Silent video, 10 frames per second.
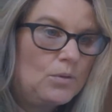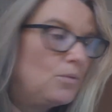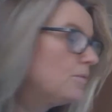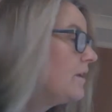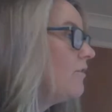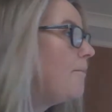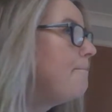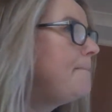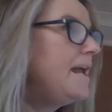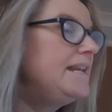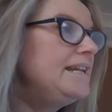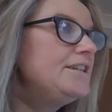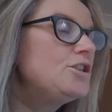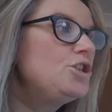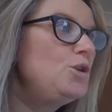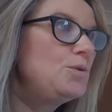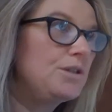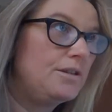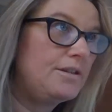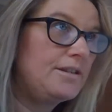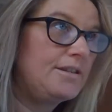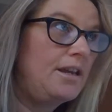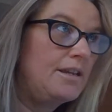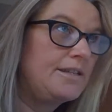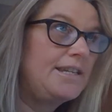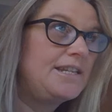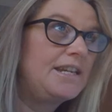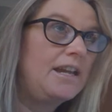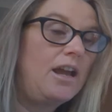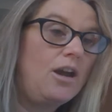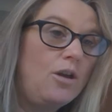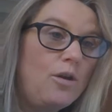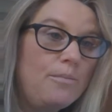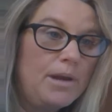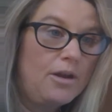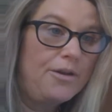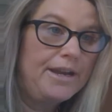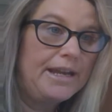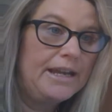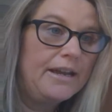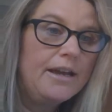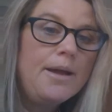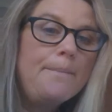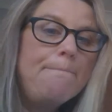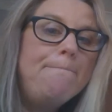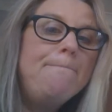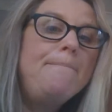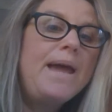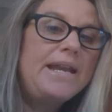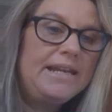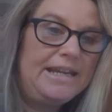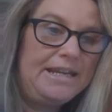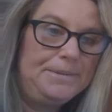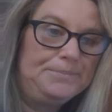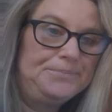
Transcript: Or there are many students sitting at home learning. Many.